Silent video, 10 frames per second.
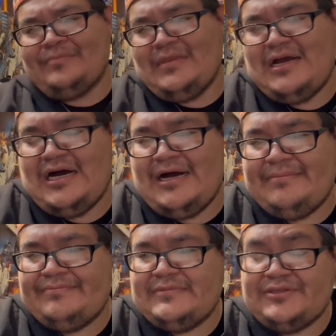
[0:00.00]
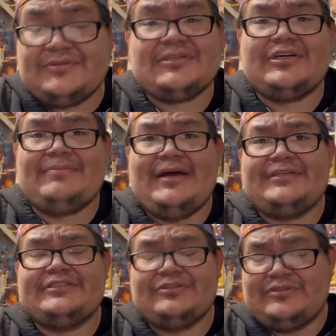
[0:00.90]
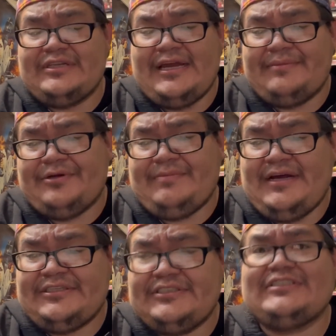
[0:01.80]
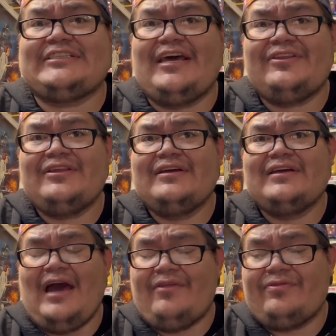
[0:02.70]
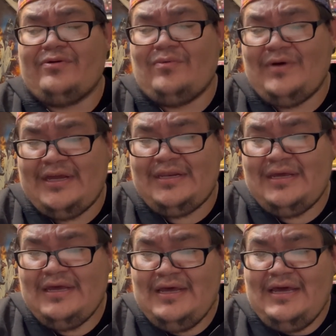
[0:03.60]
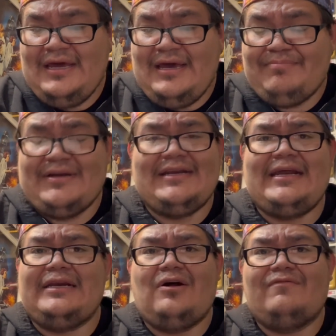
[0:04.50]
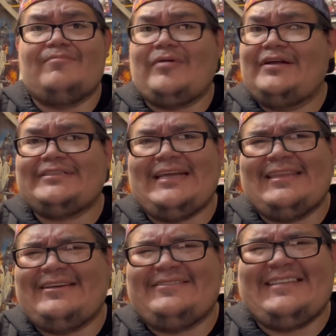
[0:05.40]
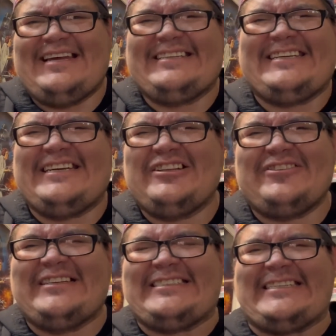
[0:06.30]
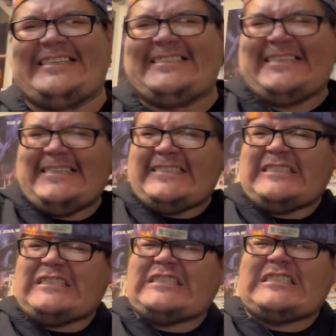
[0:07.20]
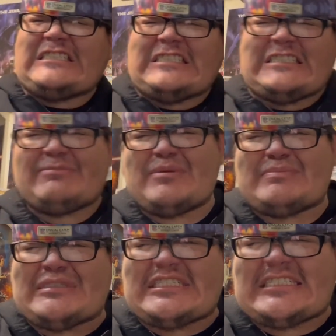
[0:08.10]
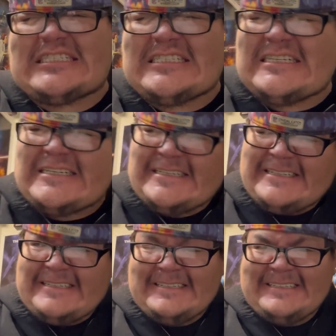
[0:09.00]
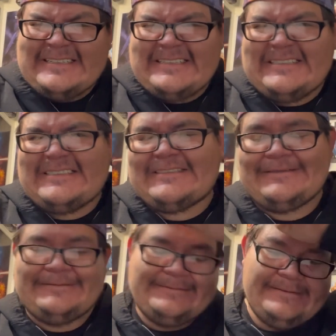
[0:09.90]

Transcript: This is a good match. This is a damn good match. And Seth got the win, but it ain't over. Bronson had that killer instinct in his eyes. Like, I'm a monster. So...